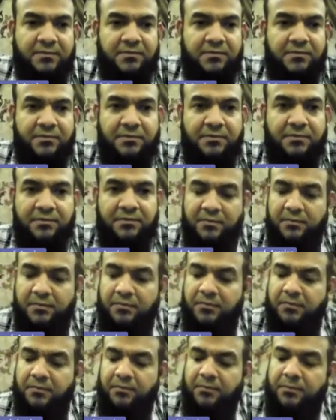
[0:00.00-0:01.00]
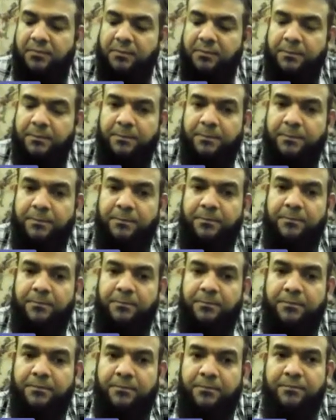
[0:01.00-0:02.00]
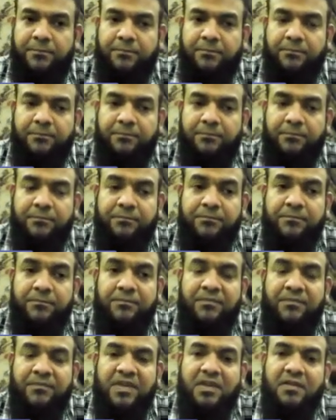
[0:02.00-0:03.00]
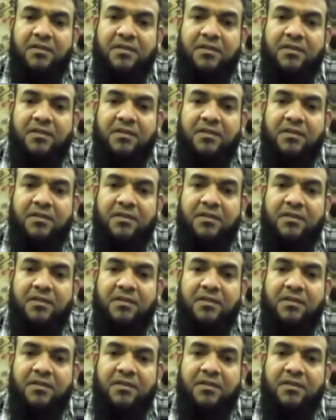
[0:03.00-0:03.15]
(silence)